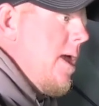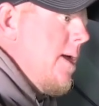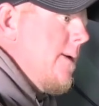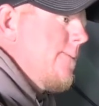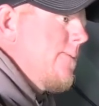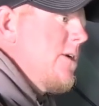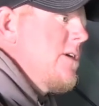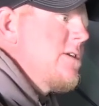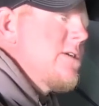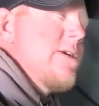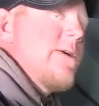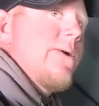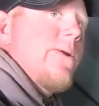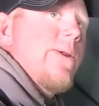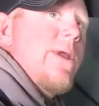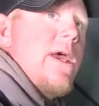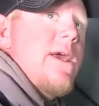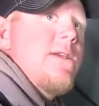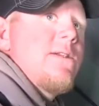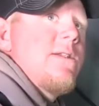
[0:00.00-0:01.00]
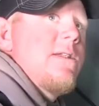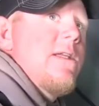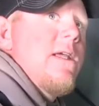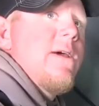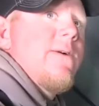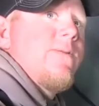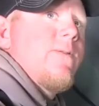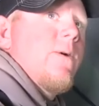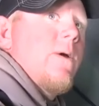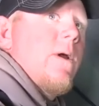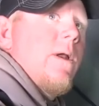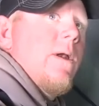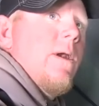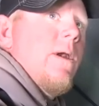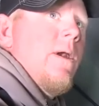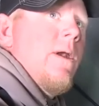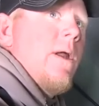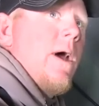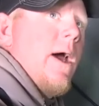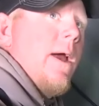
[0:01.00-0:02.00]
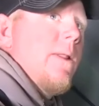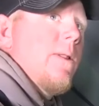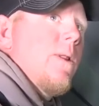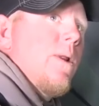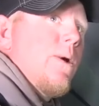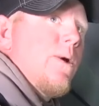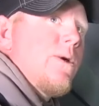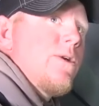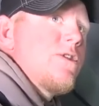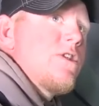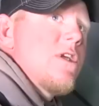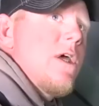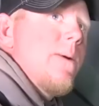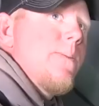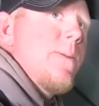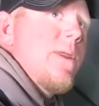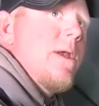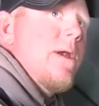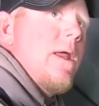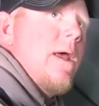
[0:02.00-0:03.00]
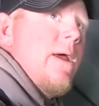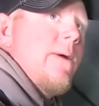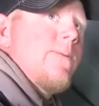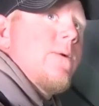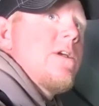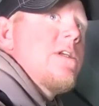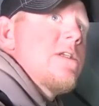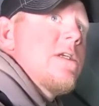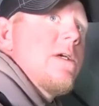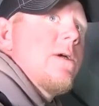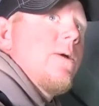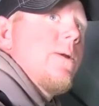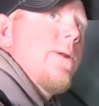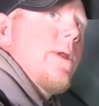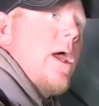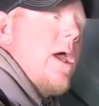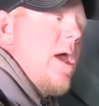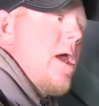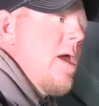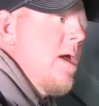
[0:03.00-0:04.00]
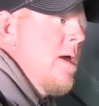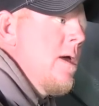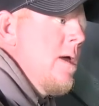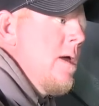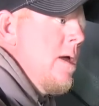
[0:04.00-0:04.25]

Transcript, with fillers: Every single day is different. I've learned something every single day.